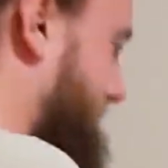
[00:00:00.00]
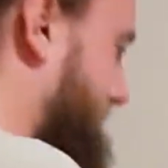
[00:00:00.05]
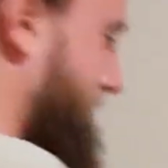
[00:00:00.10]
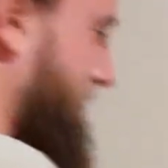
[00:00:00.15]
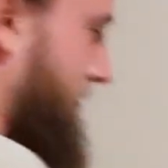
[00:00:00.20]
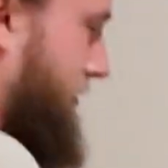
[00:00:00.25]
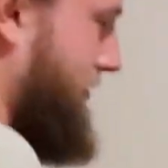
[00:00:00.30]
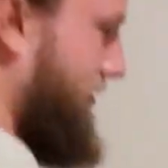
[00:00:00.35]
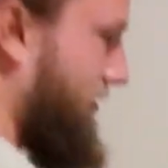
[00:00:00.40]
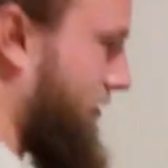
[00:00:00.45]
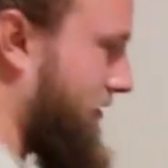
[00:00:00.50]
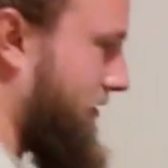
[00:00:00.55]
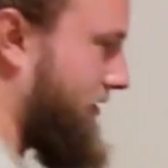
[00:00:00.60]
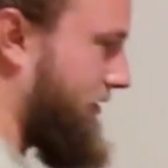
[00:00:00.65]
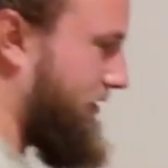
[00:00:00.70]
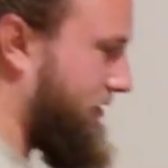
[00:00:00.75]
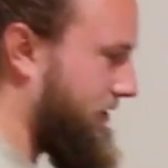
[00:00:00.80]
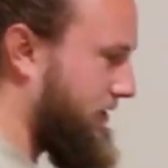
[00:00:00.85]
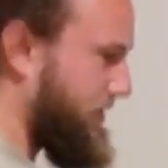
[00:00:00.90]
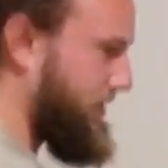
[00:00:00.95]
it's so
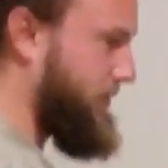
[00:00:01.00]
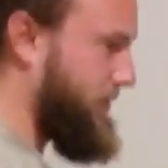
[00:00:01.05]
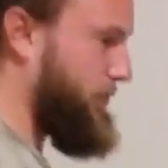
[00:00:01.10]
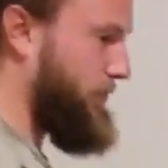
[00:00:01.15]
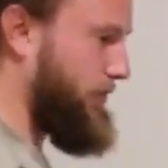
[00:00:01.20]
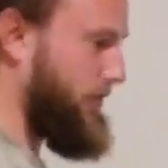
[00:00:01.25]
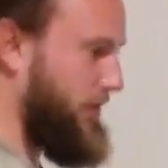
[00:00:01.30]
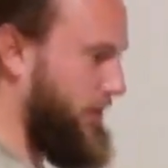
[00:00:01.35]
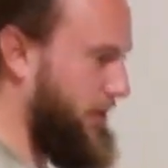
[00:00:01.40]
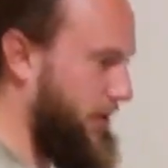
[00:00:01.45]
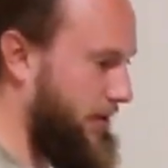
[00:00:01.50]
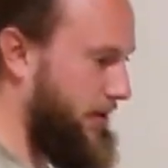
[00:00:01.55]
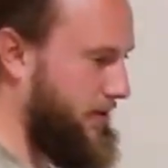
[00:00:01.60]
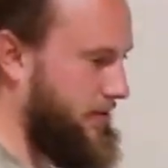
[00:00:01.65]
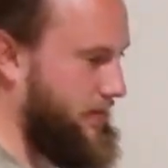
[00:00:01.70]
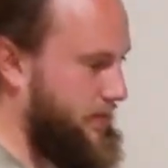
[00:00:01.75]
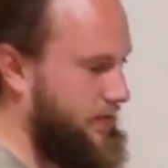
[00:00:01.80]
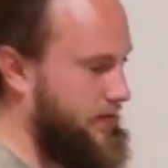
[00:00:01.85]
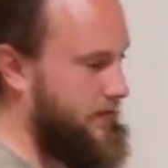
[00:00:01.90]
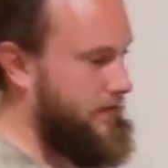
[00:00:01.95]
much to focus on
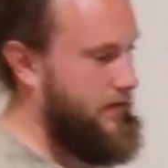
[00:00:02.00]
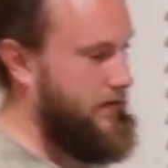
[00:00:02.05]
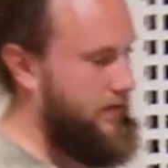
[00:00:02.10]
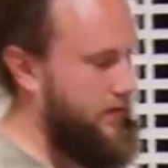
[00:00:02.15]
just